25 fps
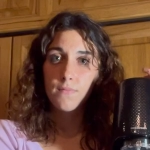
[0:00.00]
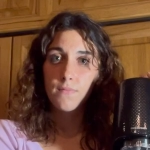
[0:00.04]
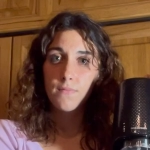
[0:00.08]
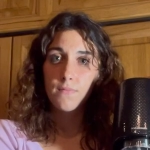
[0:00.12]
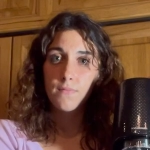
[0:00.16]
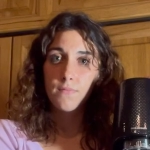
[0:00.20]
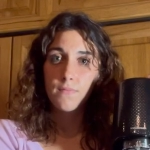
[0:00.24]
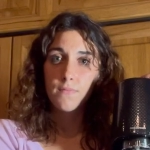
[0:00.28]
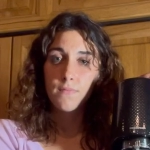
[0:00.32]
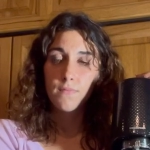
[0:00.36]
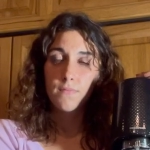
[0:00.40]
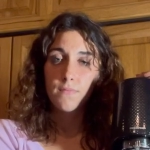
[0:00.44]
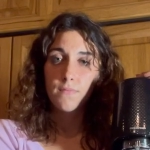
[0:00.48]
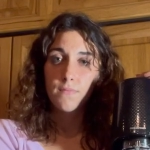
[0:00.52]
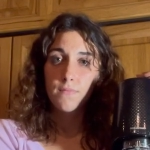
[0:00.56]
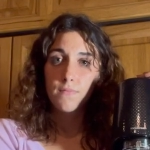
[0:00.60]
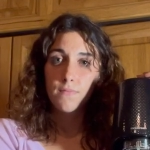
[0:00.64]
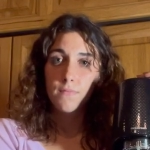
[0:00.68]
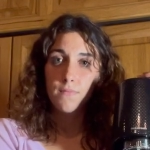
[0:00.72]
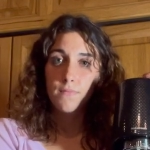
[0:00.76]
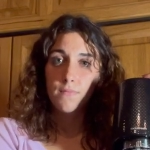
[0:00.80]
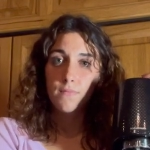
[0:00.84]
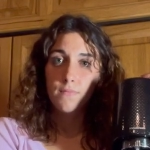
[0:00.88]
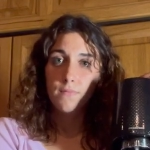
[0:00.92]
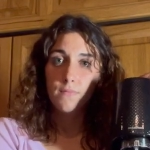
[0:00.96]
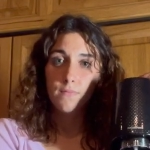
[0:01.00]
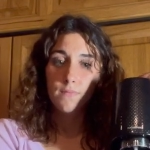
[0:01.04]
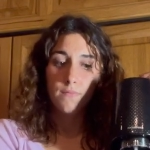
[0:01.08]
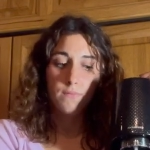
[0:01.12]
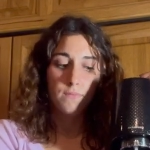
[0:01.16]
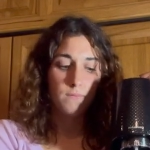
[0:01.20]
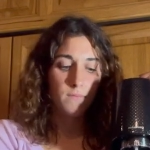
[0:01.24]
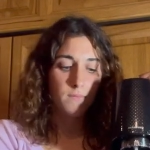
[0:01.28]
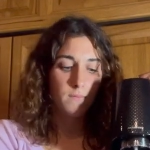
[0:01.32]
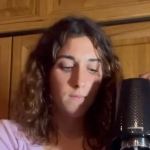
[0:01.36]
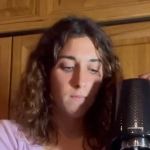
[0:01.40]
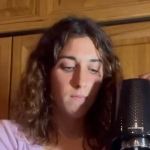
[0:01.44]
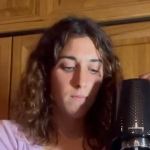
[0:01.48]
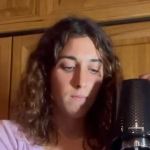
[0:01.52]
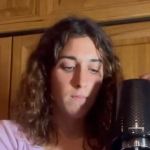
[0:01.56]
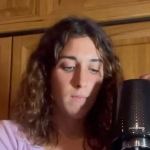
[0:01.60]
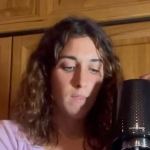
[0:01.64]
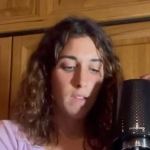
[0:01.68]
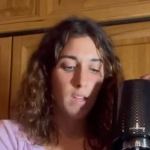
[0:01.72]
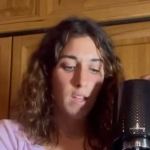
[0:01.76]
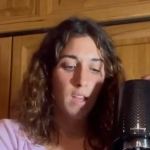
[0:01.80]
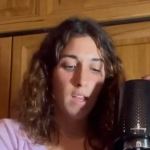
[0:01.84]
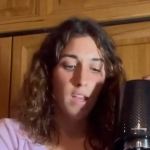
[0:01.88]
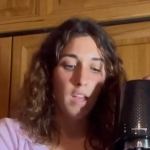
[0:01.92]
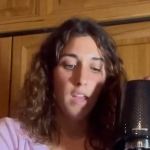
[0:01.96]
[no speech]